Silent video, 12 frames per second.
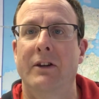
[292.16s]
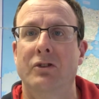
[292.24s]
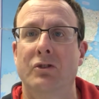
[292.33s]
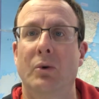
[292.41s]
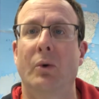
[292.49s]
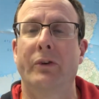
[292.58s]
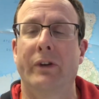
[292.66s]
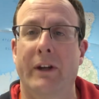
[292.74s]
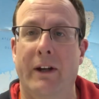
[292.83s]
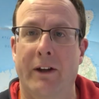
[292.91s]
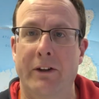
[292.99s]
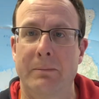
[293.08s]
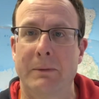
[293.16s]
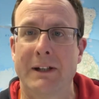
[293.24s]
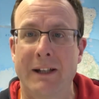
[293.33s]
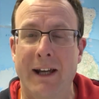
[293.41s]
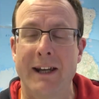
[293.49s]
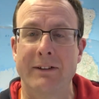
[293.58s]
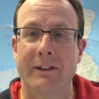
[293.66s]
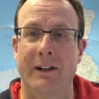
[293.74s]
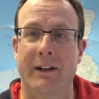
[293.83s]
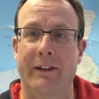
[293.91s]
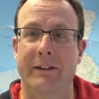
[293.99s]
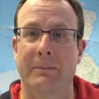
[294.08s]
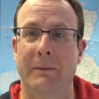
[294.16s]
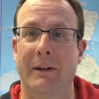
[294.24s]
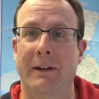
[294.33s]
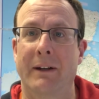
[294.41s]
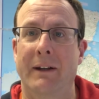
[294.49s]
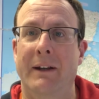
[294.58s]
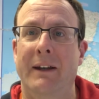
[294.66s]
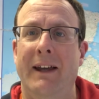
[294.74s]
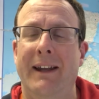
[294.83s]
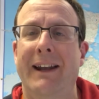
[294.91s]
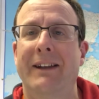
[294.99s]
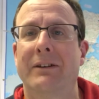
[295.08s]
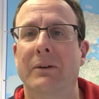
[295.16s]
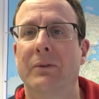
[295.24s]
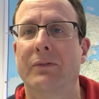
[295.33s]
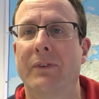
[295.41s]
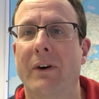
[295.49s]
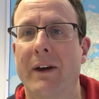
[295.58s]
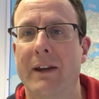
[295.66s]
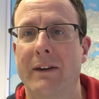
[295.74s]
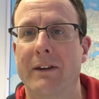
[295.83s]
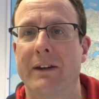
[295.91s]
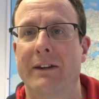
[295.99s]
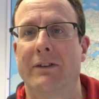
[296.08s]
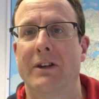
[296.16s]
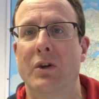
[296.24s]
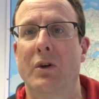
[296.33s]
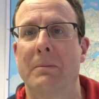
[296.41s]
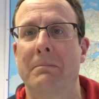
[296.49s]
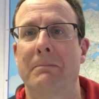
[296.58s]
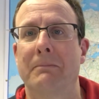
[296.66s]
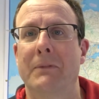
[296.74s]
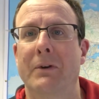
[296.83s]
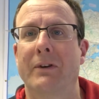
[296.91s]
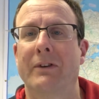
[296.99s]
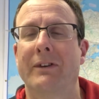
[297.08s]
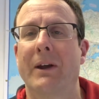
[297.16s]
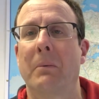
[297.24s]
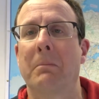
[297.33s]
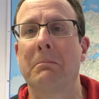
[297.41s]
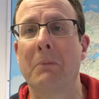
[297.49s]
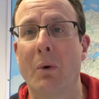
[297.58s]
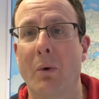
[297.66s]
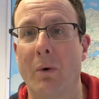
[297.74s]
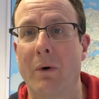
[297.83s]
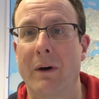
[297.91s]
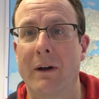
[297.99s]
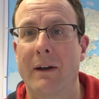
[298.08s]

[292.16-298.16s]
talk to the customer, engage in the customer, and actually you'll find that actually you can sell more